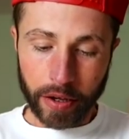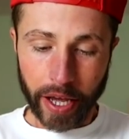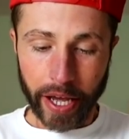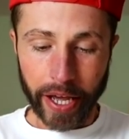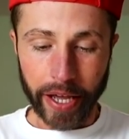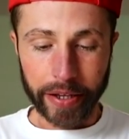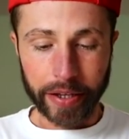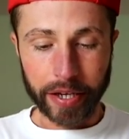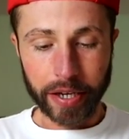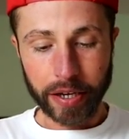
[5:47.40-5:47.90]

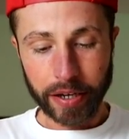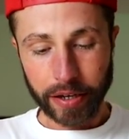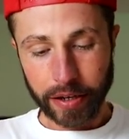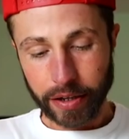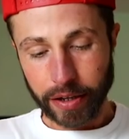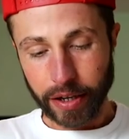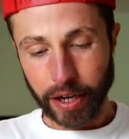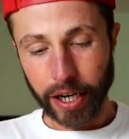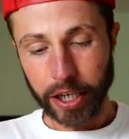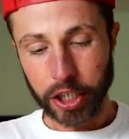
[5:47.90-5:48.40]
And
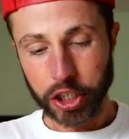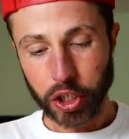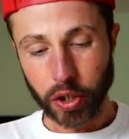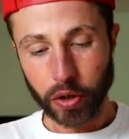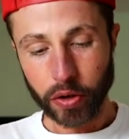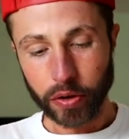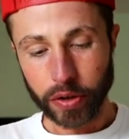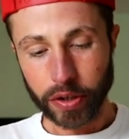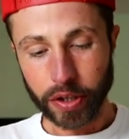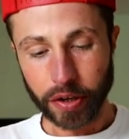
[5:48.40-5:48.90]
I
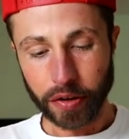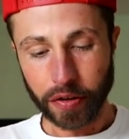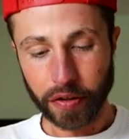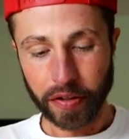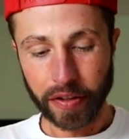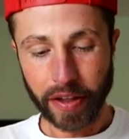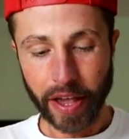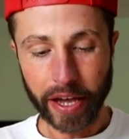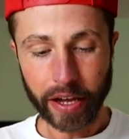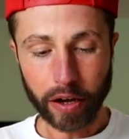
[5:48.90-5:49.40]
show you this
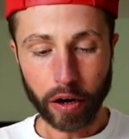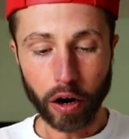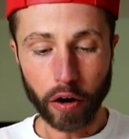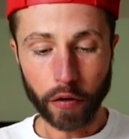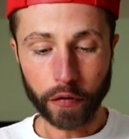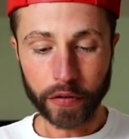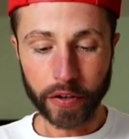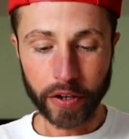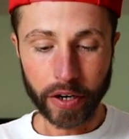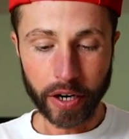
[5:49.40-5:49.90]
snack
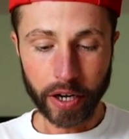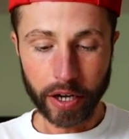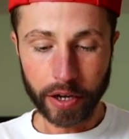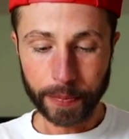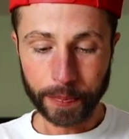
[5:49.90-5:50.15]
often.